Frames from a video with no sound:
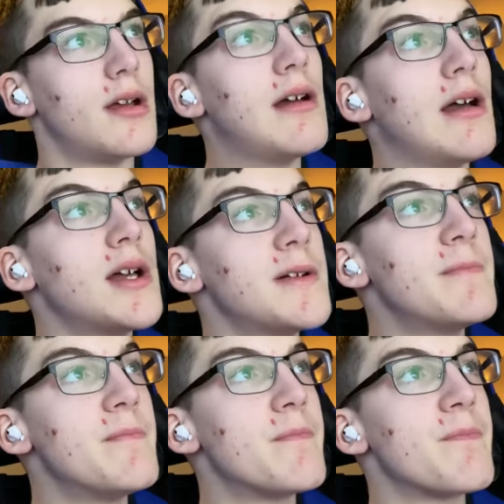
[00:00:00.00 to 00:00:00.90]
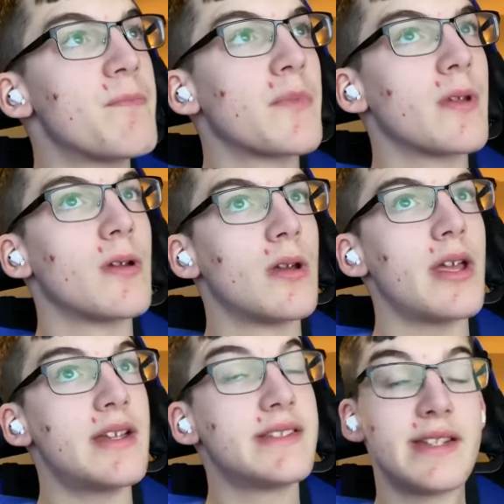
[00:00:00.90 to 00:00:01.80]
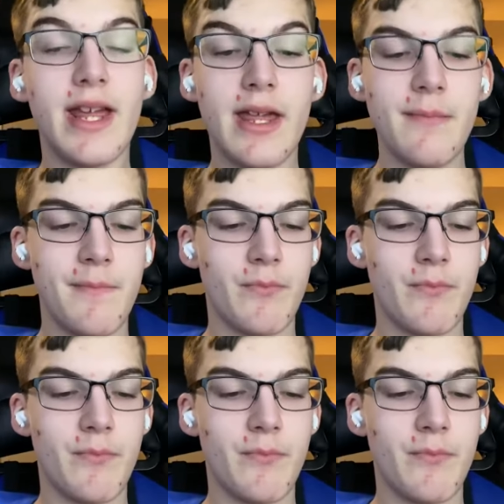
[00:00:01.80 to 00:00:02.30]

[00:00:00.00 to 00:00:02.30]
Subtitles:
And today